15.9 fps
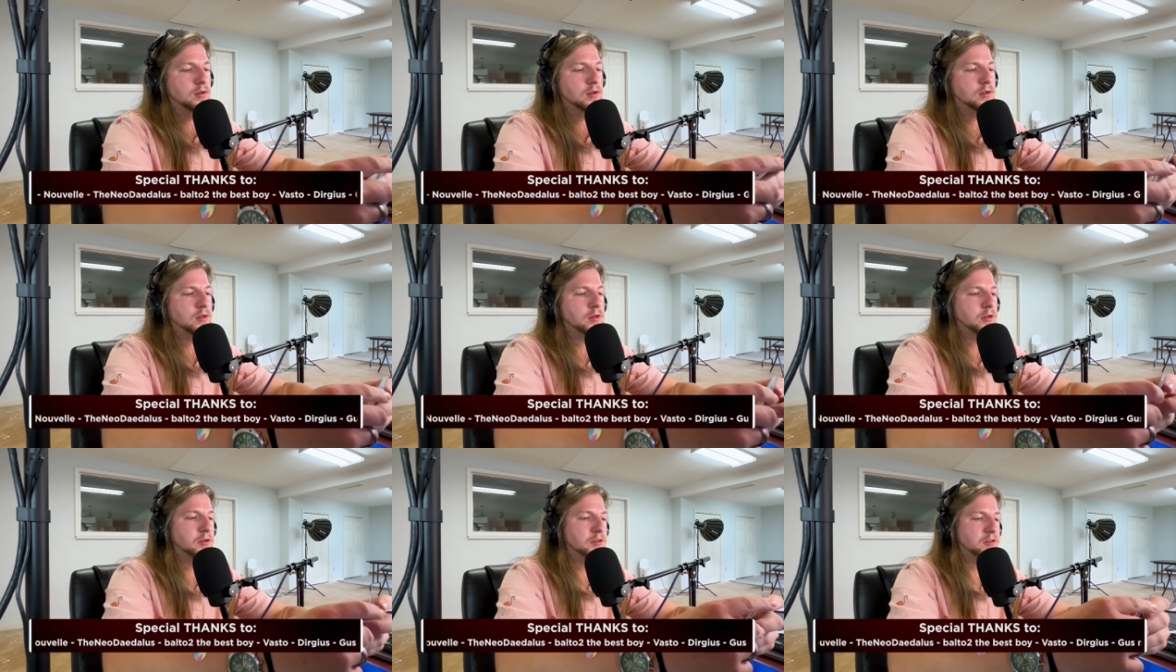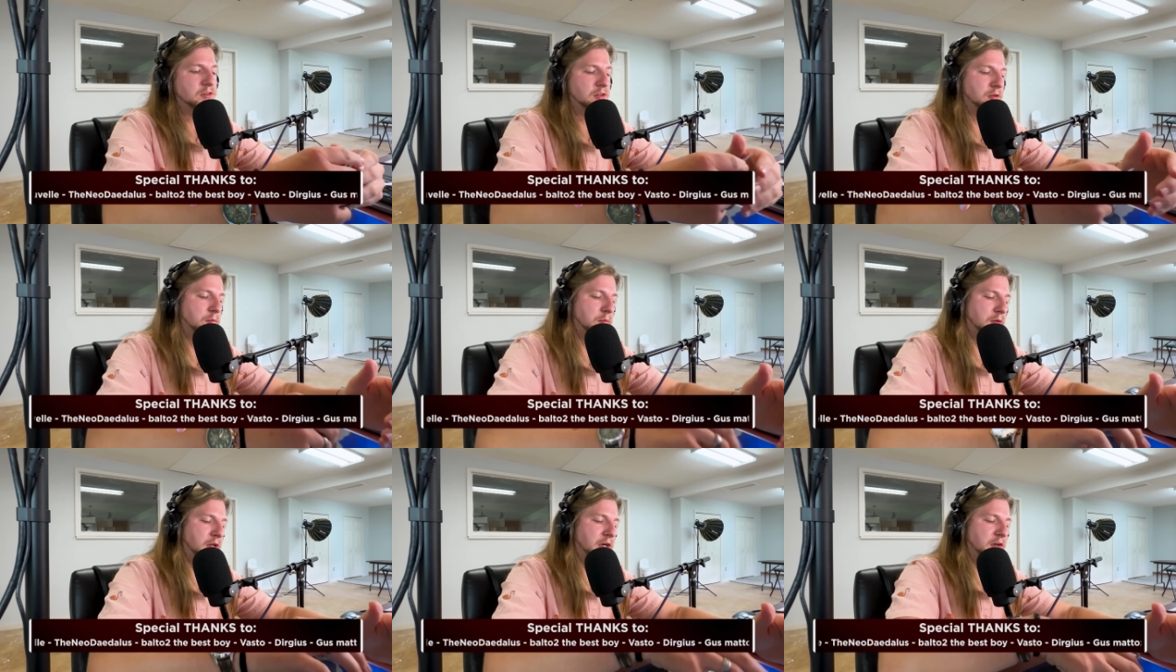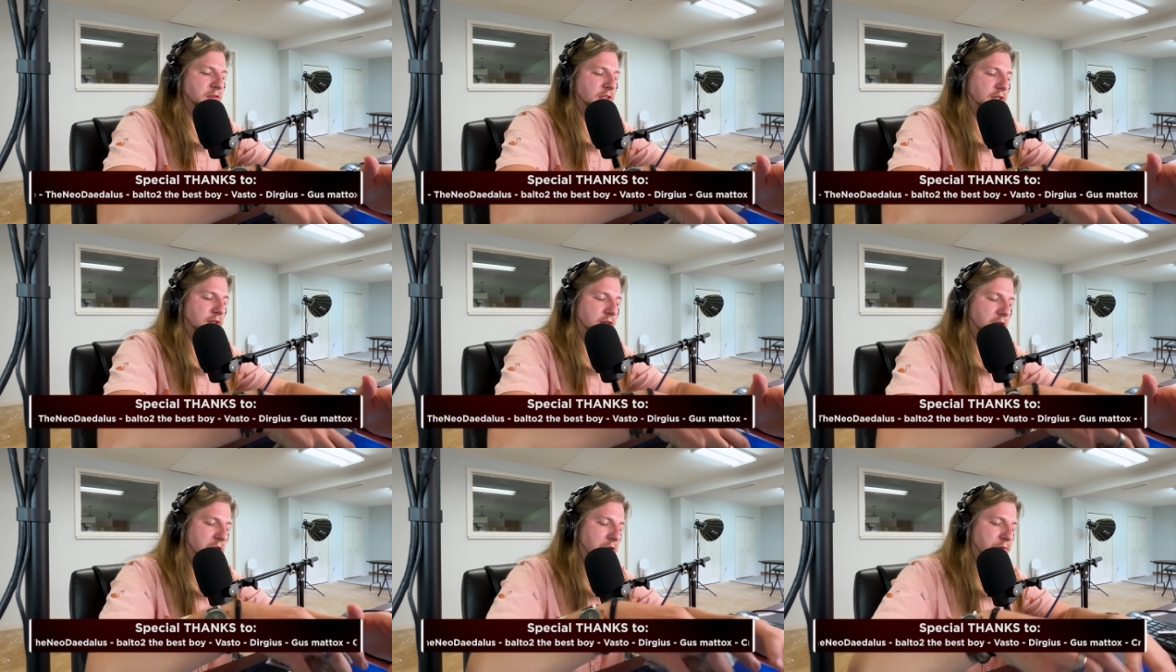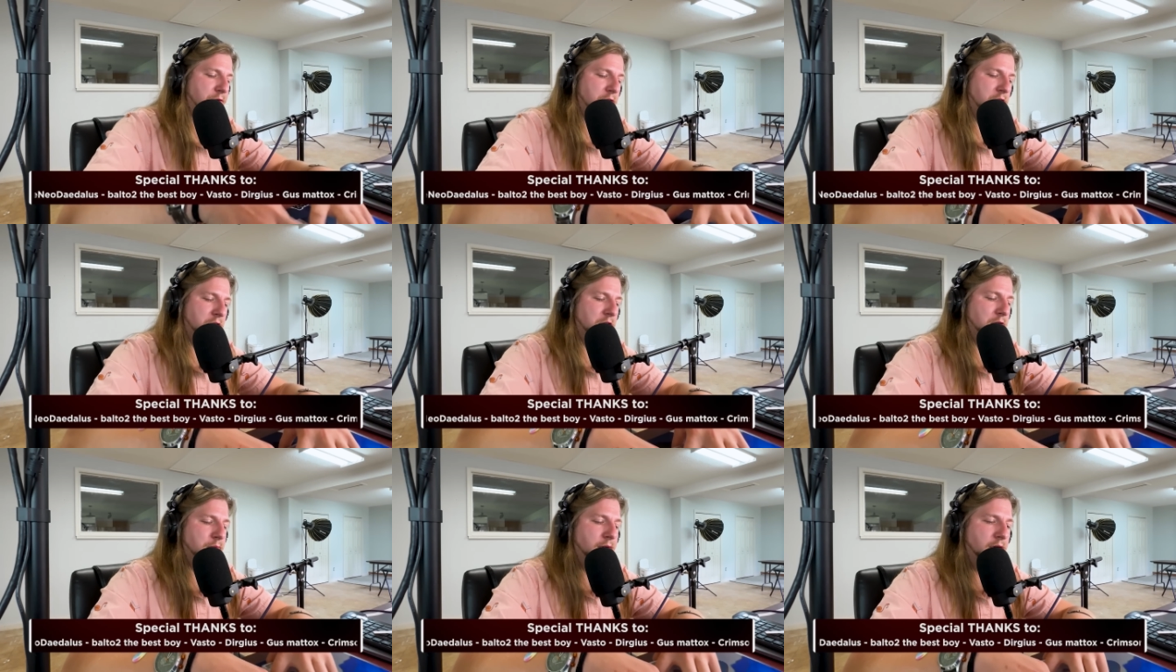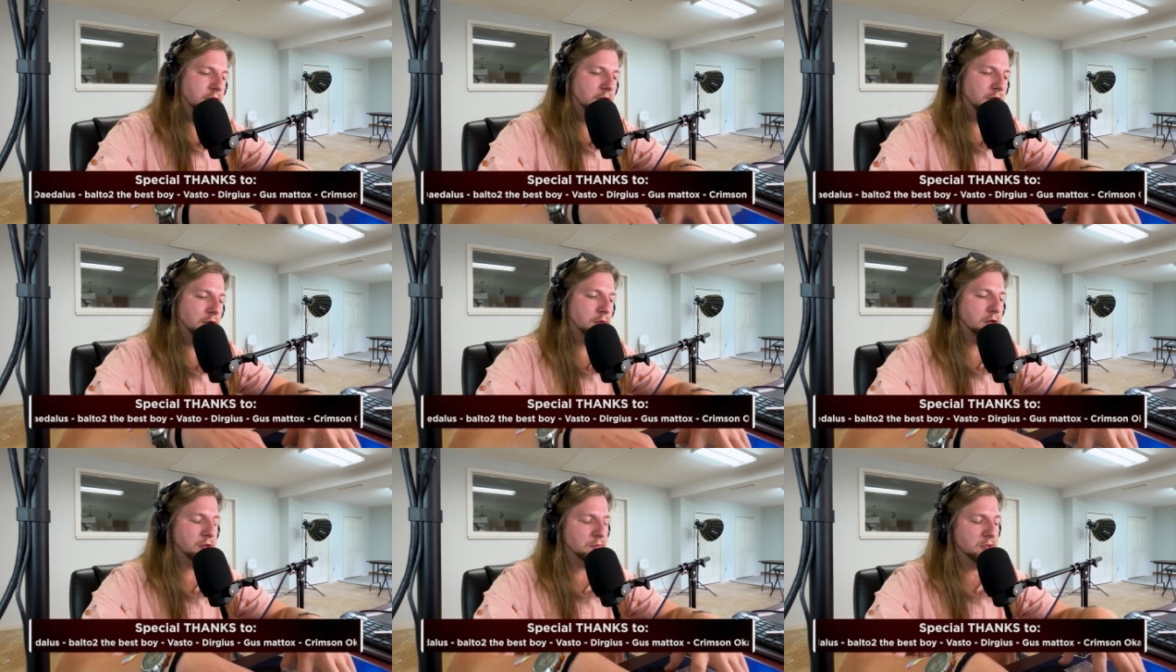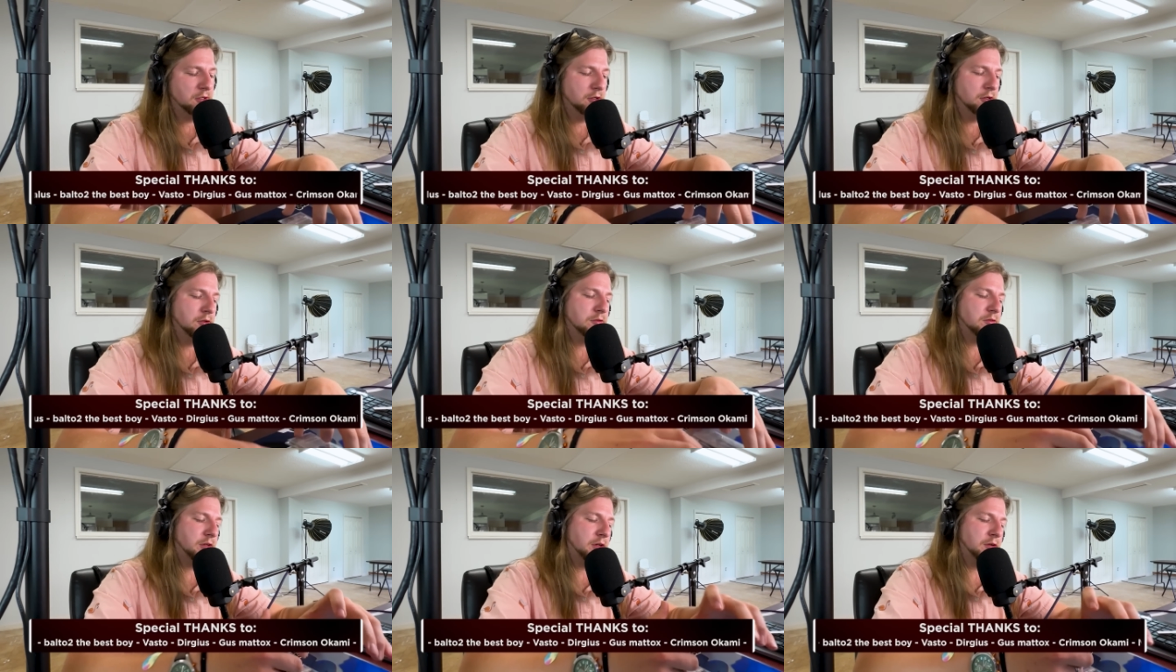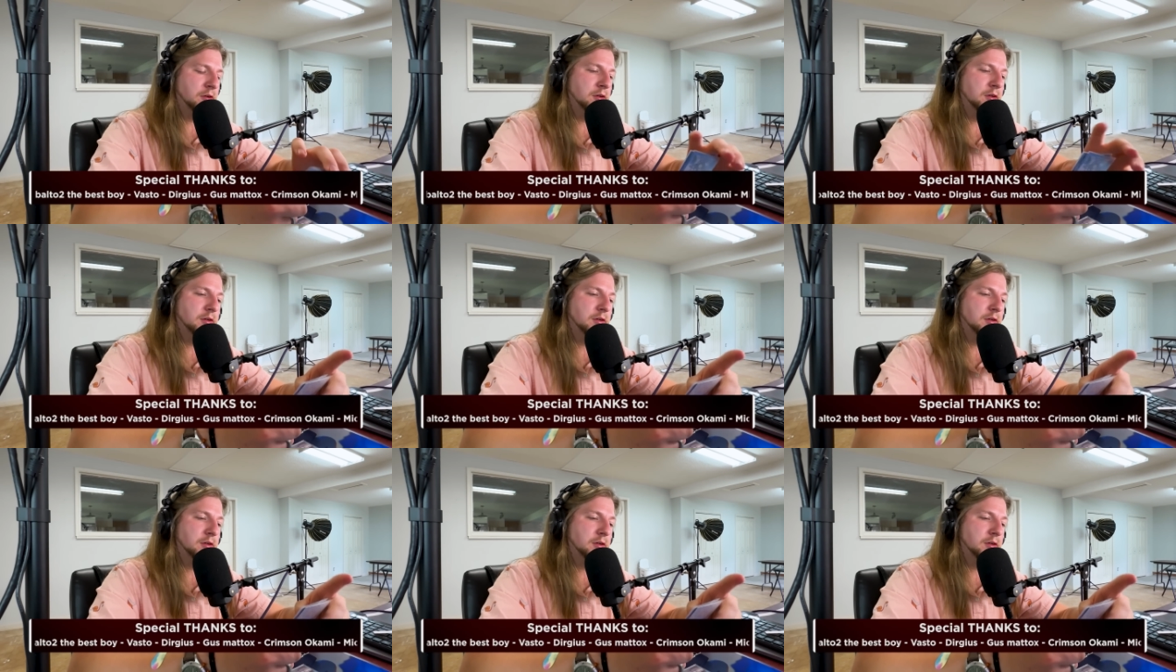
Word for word: Clarissa players out there, if you can do better, I welcome you to do so.